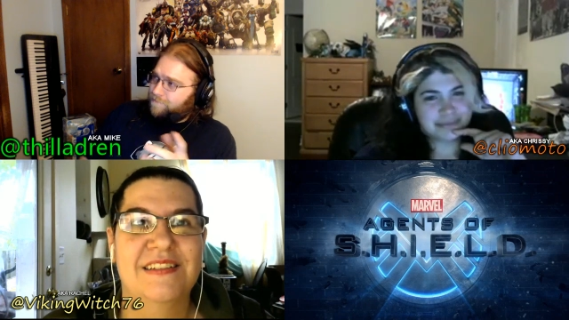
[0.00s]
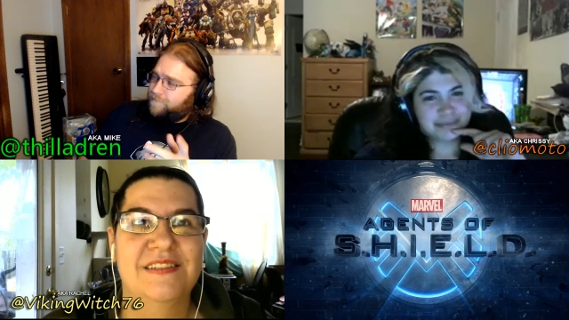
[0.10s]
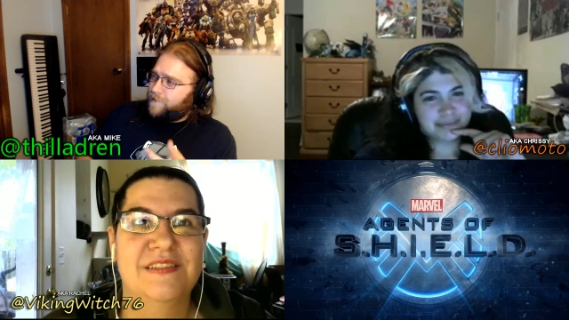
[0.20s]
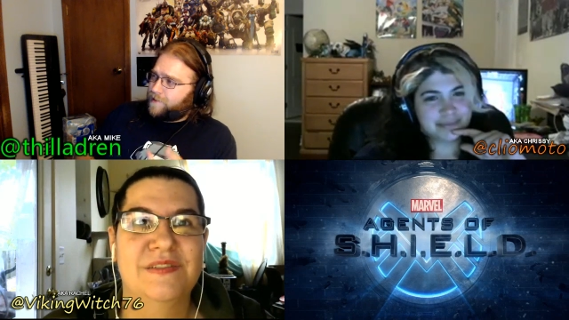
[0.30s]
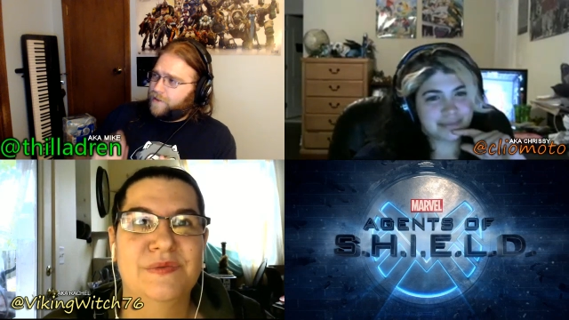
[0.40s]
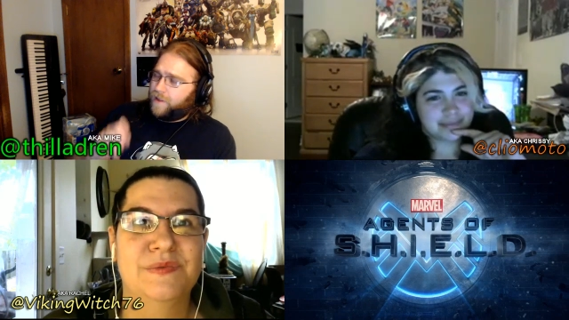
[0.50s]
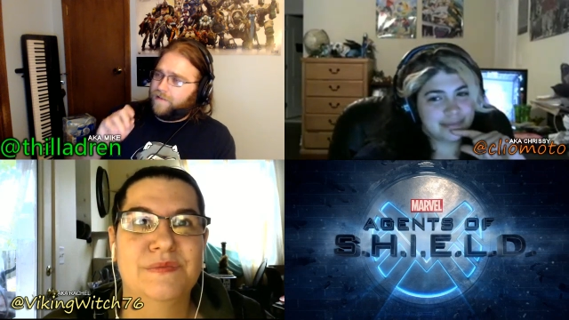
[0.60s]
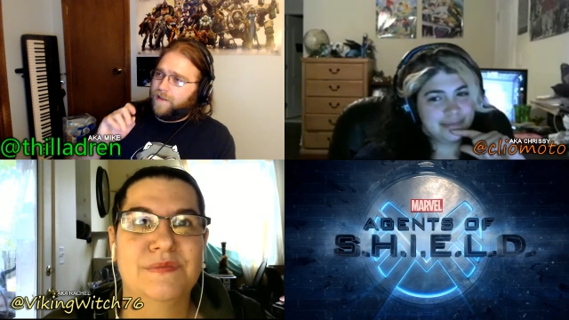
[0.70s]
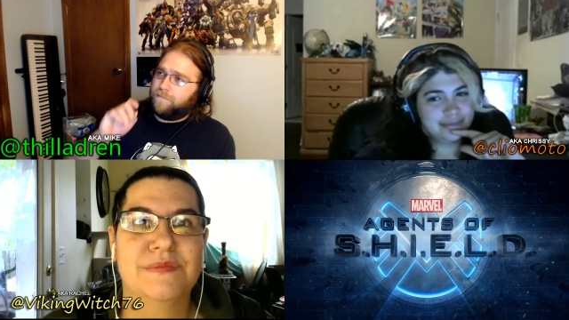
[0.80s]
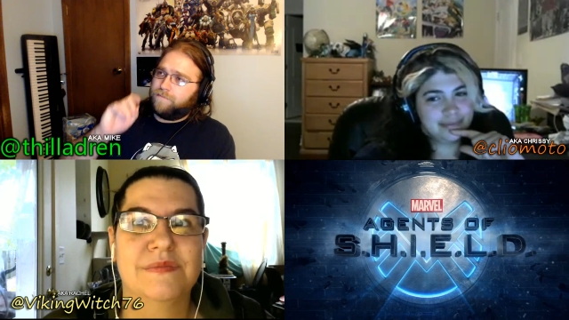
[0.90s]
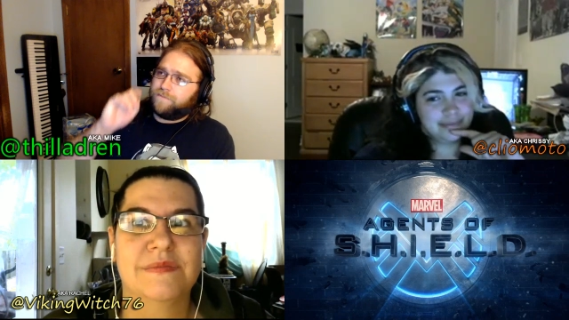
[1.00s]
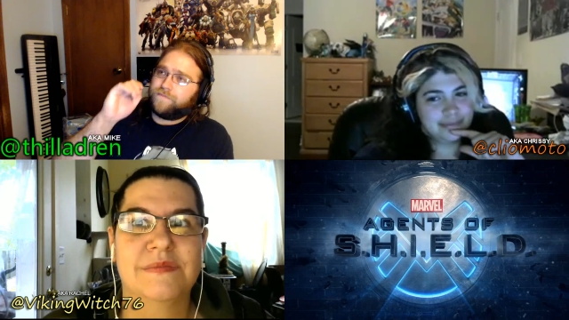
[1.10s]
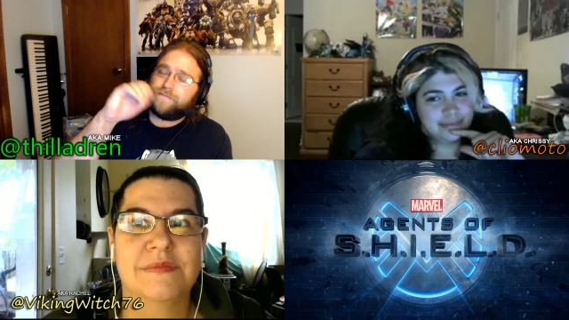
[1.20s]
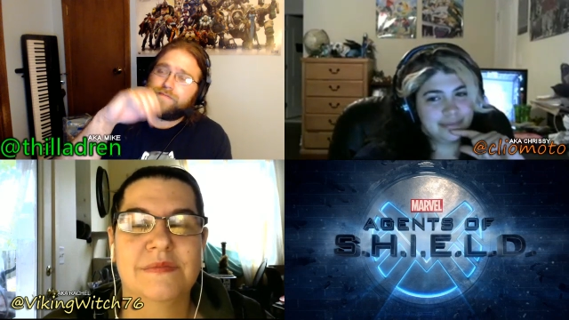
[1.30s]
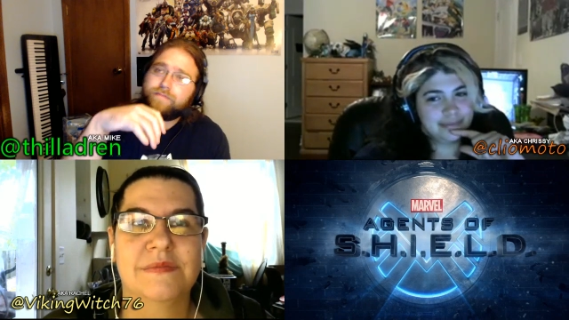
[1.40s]
Speaker 1: so let's see.
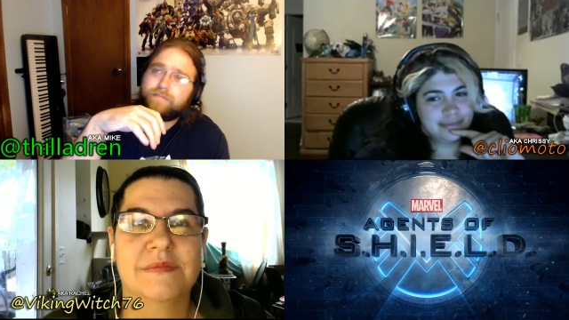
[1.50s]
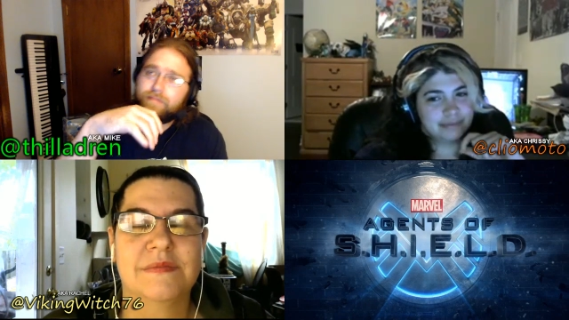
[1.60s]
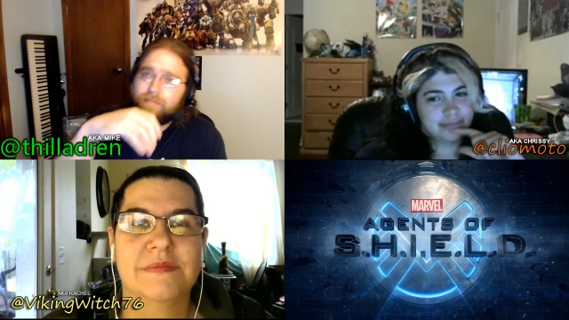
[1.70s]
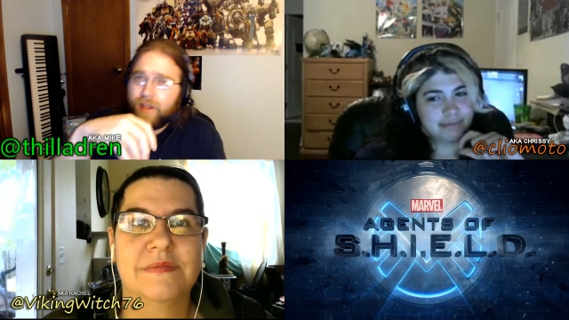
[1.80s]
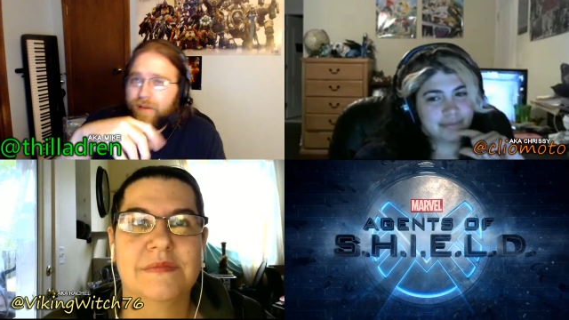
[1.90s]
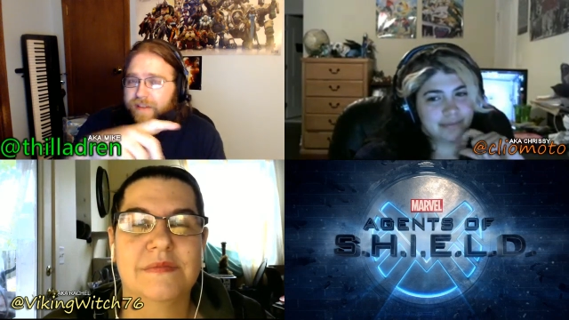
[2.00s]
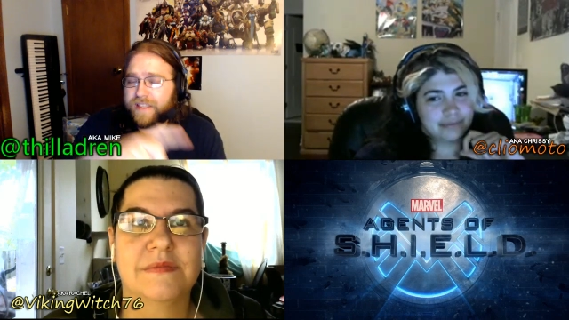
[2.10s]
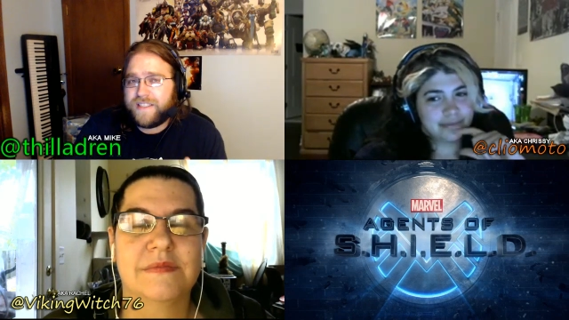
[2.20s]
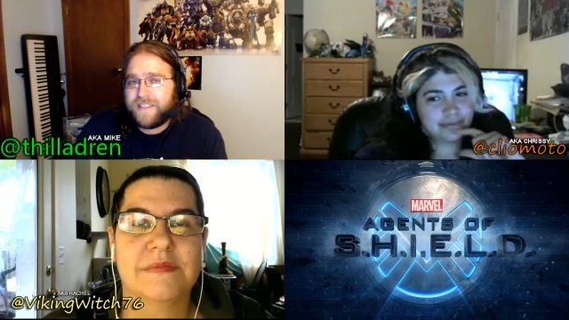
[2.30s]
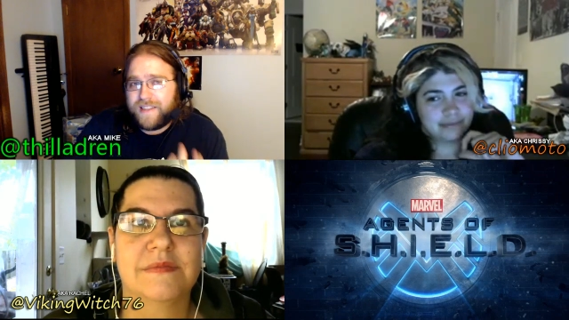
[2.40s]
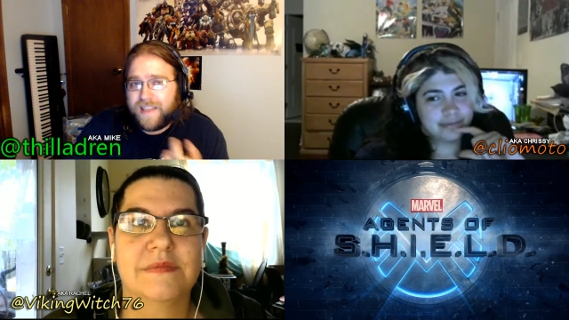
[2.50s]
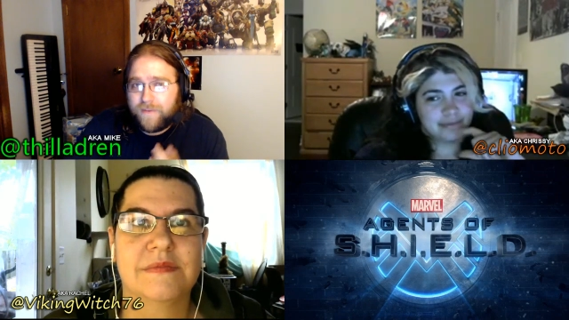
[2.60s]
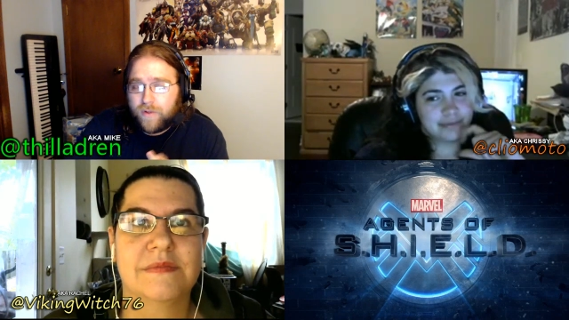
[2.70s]
Fitz is still evil